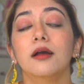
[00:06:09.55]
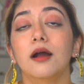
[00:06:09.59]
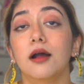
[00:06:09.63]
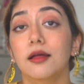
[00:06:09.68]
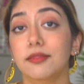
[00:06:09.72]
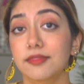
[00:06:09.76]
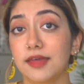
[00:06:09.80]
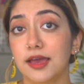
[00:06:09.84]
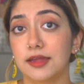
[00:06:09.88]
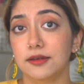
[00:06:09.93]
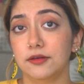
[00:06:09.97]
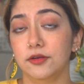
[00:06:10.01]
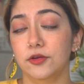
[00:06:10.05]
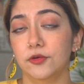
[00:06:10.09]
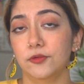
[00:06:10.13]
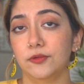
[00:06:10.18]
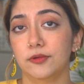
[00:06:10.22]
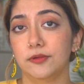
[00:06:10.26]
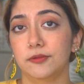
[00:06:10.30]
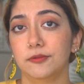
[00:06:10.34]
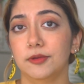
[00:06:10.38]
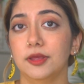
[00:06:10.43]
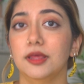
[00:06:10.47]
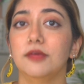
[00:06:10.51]
On that note,
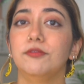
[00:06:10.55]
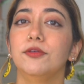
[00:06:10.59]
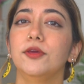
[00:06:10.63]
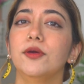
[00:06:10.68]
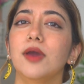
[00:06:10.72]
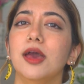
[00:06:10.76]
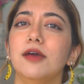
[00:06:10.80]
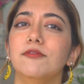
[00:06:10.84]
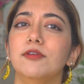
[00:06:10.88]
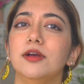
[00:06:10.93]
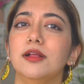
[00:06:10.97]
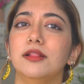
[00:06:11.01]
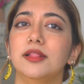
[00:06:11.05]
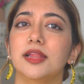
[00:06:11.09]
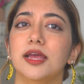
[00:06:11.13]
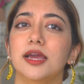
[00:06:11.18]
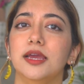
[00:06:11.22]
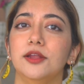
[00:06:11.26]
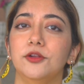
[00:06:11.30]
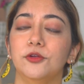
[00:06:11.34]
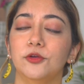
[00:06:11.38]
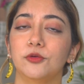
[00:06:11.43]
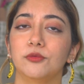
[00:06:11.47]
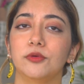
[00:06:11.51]
if you have a
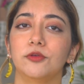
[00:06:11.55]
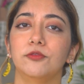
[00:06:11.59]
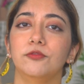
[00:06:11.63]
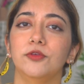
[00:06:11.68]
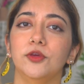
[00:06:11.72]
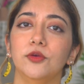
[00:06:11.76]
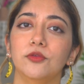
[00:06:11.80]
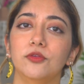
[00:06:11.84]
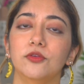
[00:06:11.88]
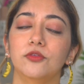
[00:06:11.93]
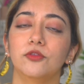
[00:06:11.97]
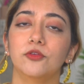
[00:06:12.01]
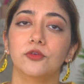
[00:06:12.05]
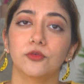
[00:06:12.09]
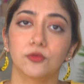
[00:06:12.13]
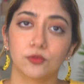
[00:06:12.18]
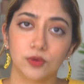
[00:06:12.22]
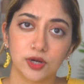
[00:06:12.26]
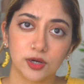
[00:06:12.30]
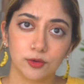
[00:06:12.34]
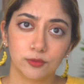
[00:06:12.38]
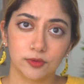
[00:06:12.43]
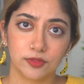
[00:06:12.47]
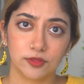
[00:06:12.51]
client who refuses to
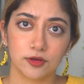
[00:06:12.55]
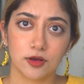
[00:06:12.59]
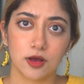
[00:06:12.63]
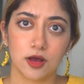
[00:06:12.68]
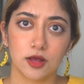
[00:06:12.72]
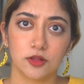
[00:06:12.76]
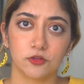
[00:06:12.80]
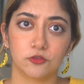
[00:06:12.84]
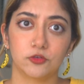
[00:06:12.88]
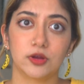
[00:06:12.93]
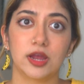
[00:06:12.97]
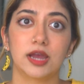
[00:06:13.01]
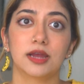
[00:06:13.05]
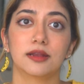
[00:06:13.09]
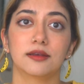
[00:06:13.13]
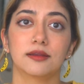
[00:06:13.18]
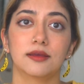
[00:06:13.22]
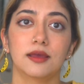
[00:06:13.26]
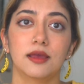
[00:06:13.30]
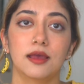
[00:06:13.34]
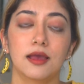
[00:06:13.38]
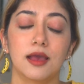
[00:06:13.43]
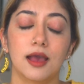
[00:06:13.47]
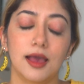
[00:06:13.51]
work with a contract,
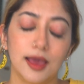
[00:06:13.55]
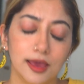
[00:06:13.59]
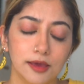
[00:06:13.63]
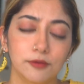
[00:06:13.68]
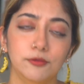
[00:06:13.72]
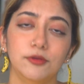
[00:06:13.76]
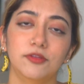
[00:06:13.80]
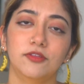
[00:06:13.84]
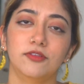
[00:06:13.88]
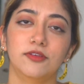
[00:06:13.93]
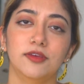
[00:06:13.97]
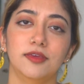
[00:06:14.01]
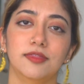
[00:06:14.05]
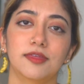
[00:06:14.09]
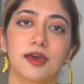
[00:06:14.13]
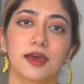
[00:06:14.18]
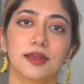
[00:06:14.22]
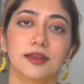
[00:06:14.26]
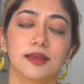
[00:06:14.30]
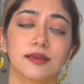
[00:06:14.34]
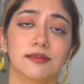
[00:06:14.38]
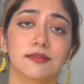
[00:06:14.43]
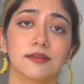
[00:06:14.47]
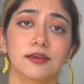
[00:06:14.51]
I would see
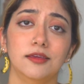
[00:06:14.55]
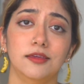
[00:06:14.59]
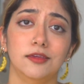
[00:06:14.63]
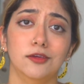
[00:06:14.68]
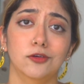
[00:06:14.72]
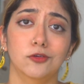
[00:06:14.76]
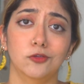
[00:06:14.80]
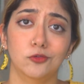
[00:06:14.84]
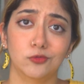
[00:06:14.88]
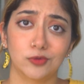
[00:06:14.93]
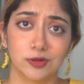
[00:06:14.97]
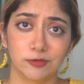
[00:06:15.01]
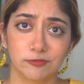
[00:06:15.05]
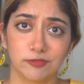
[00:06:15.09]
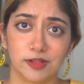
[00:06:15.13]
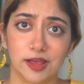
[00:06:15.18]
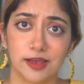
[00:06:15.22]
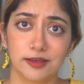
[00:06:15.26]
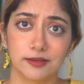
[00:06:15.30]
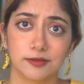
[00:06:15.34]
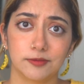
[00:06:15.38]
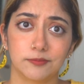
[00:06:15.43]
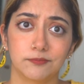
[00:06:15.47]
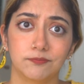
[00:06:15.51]
that as a huge red
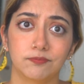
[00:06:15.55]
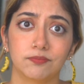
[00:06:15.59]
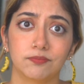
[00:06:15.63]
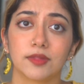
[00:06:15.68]
flag.